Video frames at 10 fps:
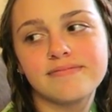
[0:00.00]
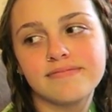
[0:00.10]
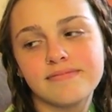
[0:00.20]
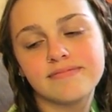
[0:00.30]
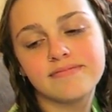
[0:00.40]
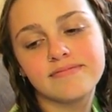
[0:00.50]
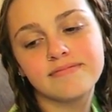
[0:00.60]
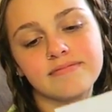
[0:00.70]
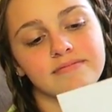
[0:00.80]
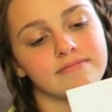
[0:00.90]

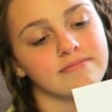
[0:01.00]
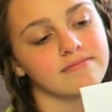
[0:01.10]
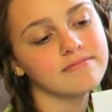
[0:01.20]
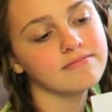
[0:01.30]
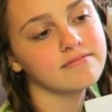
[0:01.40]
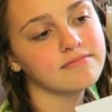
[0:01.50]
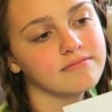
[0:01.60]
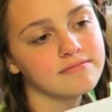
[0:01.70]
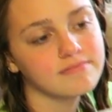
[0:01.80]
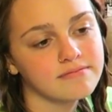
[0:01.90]

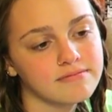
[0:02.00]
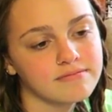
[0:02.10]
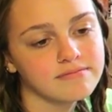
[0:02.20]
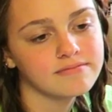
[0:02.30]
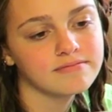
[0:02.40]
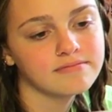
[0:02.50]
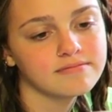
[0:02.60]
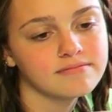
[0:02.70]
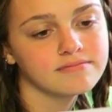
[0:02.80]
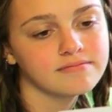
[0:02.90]

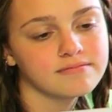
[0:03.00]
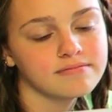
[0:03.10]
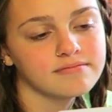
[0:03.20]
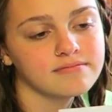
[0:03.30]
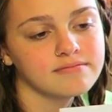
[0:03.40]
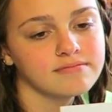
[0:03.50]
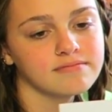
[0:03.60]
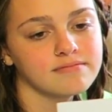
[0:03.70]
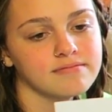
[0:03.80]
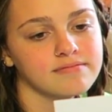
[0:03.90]

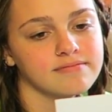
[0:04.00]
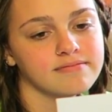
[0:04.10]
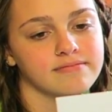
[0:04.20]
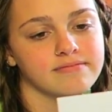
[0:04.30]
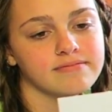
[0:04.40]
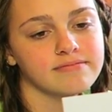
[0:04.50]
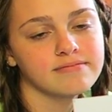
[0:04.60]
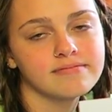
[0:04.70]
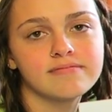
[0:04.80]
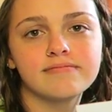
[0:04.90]

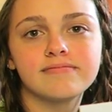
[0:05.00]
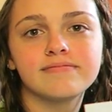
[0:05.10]
No words are spoken by the person on screen.